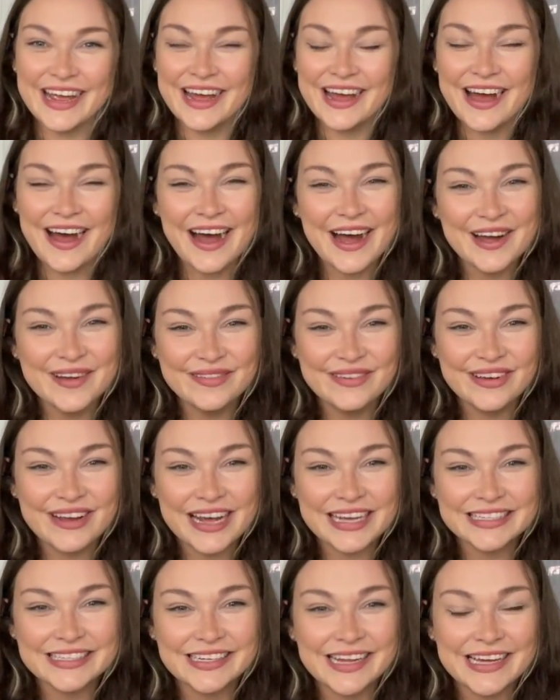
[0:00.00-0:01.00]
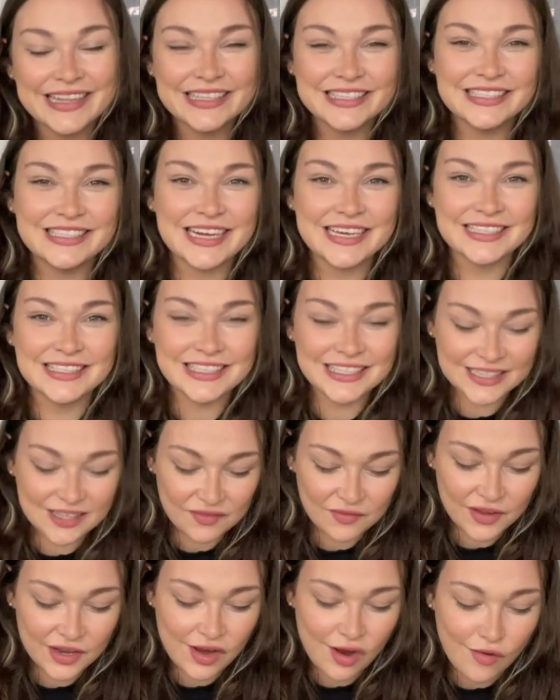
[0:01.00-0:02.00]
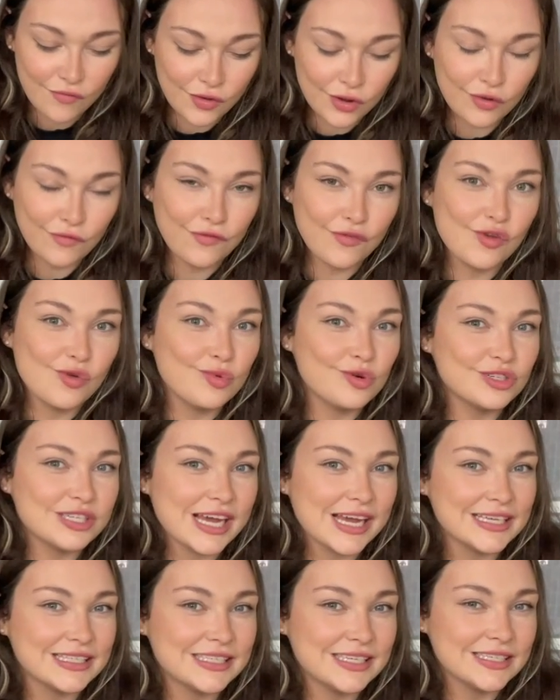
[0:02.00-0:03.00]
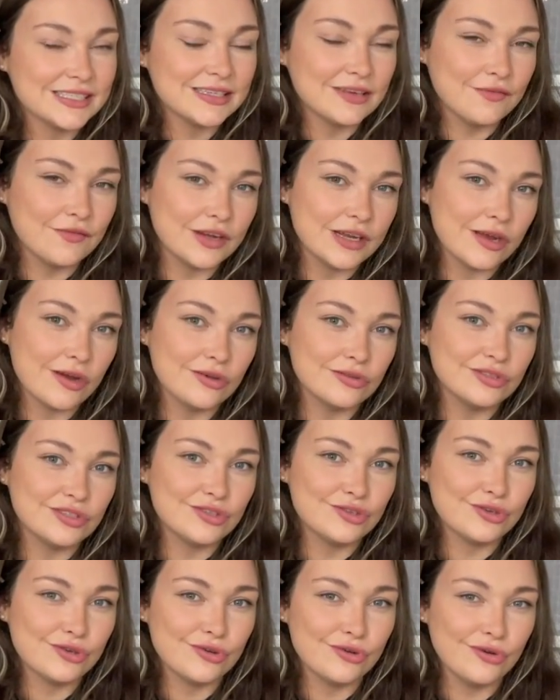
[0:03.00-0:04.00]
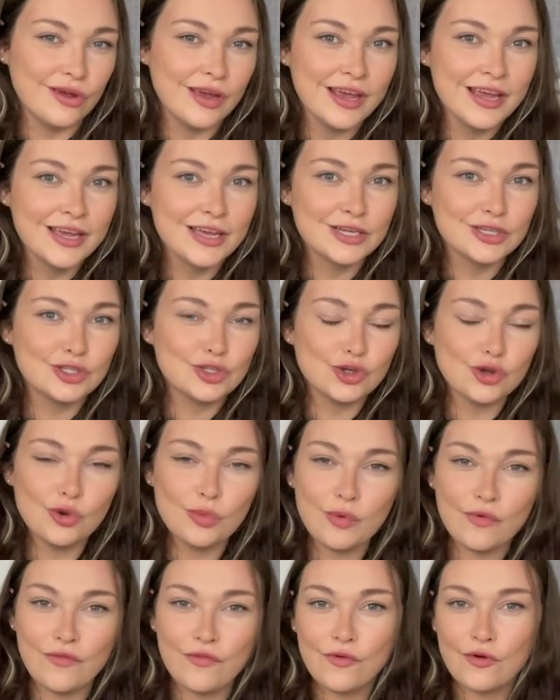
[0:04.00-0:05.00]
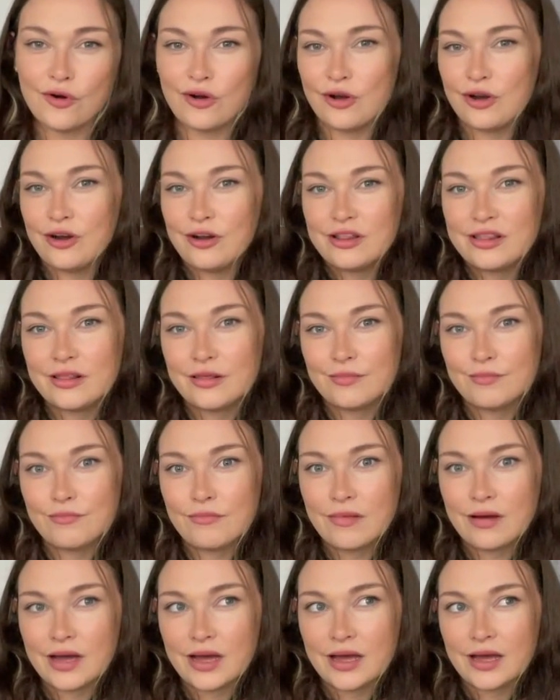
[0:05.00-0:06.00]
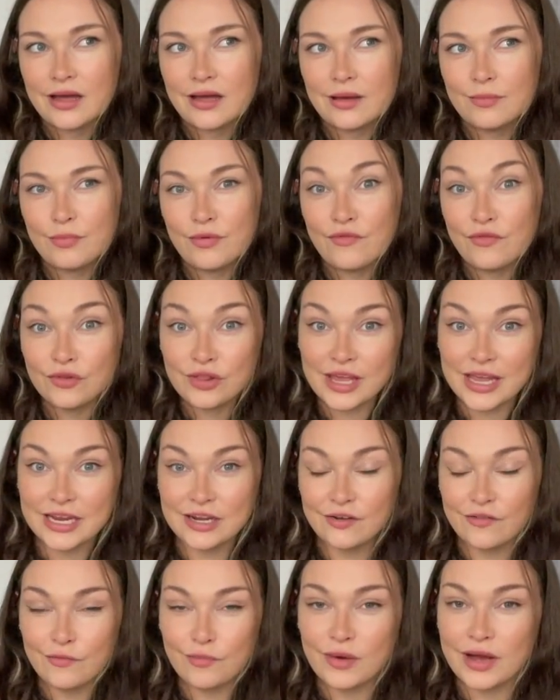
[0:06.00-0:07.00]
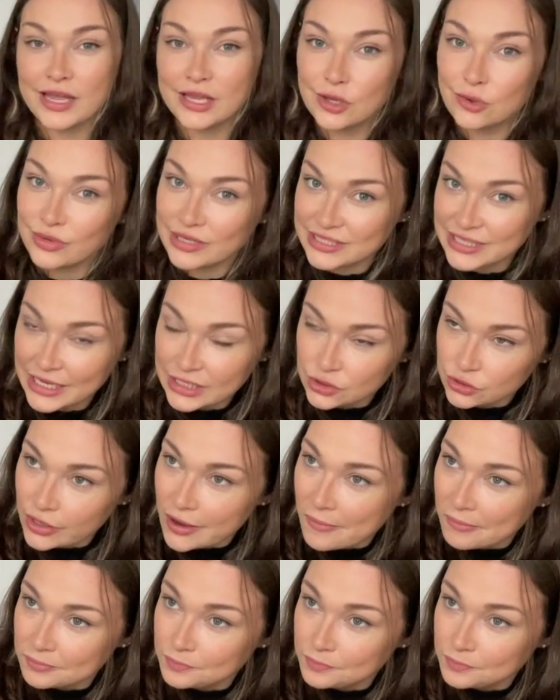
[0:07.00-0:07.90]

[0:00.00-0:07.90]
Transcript: I hope you guys like this taste testing video. I've got a few more taste testing videos to do before the end of my USA trip,